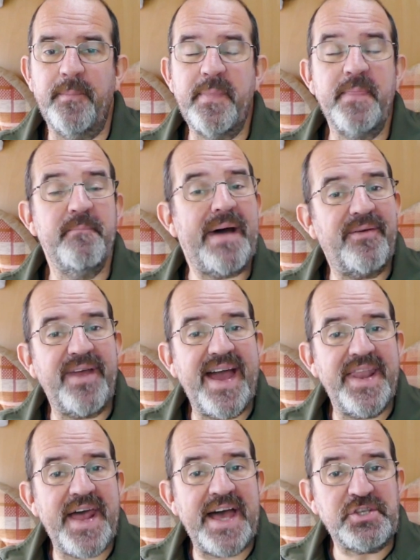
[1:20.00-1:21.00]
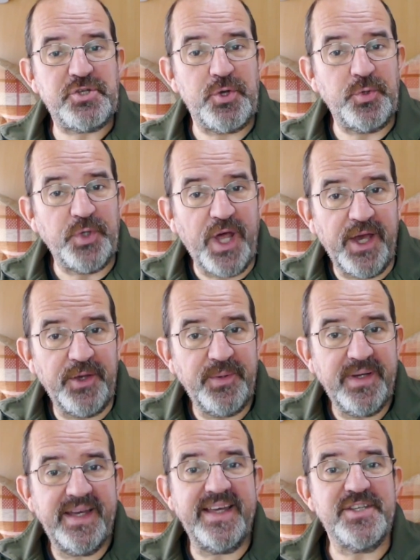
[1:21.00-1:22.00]
Marianne, as you
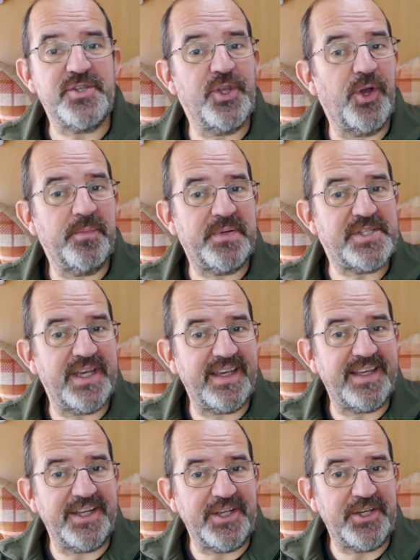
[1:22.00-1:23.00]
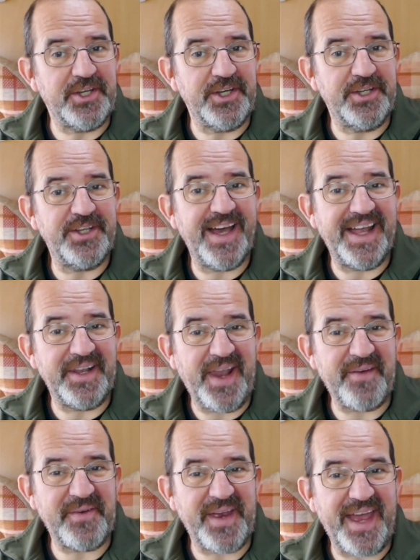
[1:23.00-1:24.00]
know, is not particularly good at
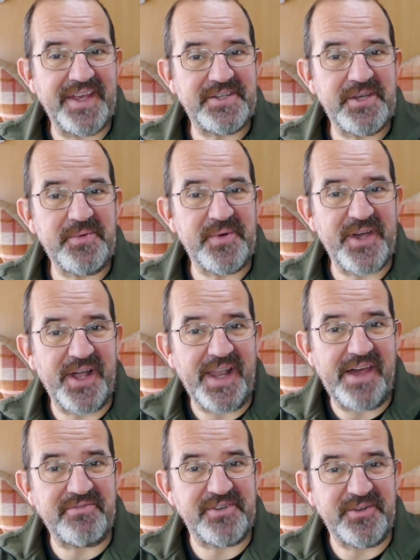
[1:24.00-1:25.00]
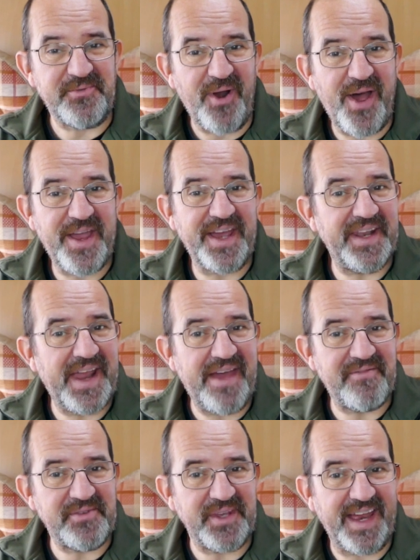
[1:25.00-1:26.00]
navigating with her left and right and
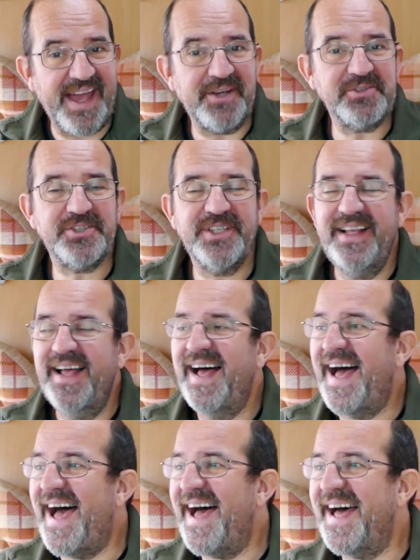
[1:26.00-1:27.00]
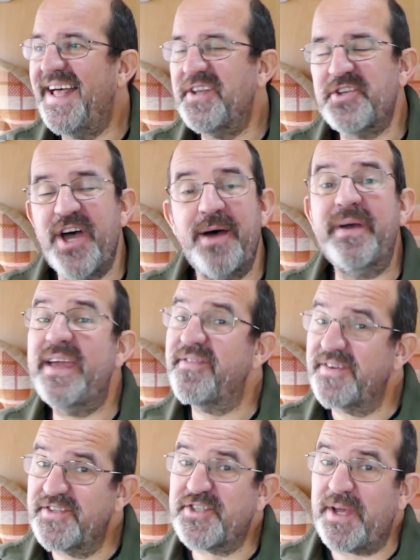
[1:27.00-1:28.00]
everything else, and
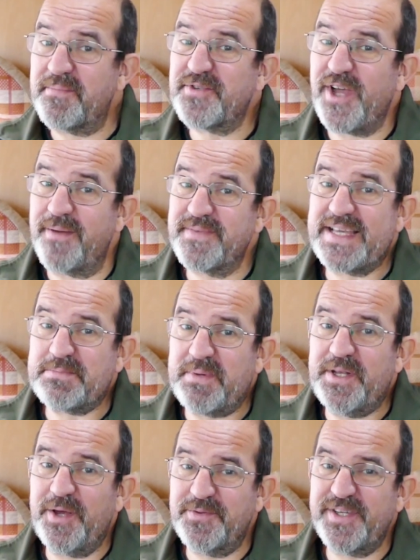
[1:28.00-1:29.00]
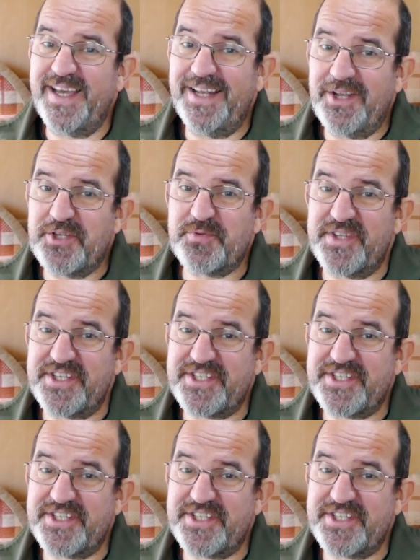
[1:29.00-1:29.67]
even sometimes has been known to get lost with the